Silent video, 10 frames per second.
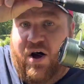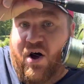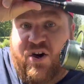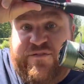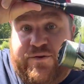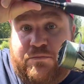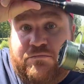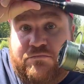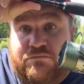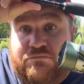I love them,
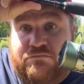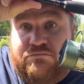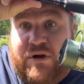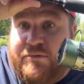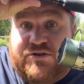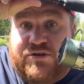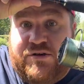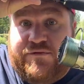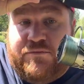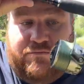absolutely
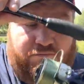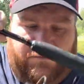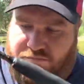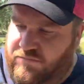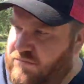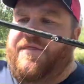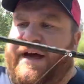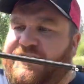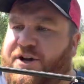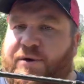love them.
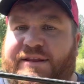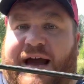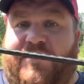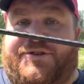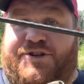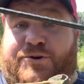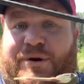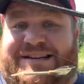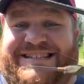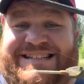That's going down to
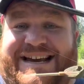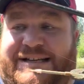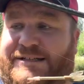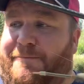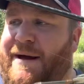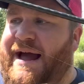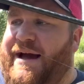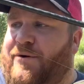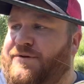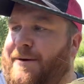a six
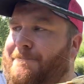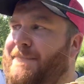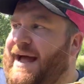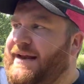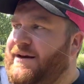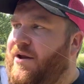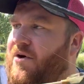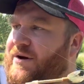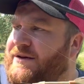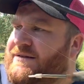pound main
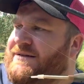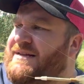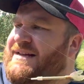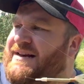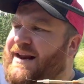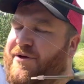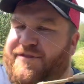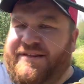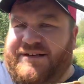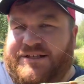line. Now I
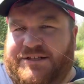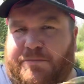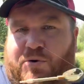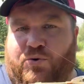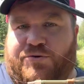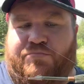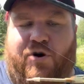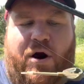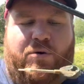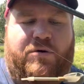think this is the Pulse
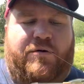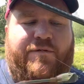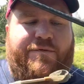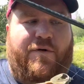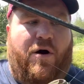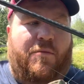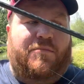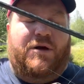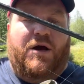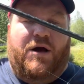Pro from
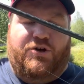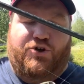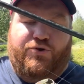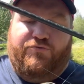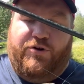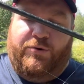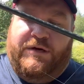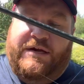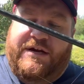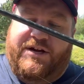uh, Guru.
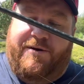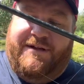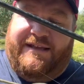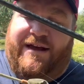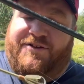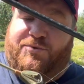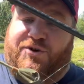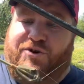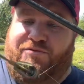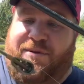Coming down to a
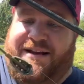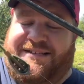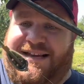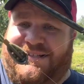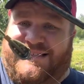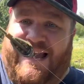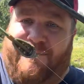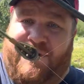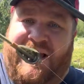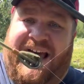Guru XA
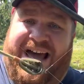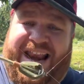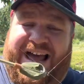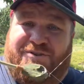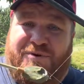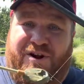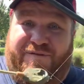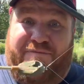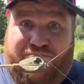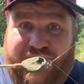stem, and as we know
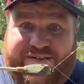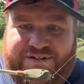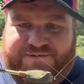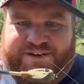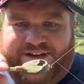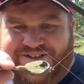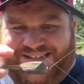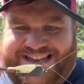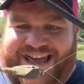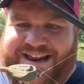from previous videos
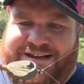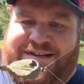again,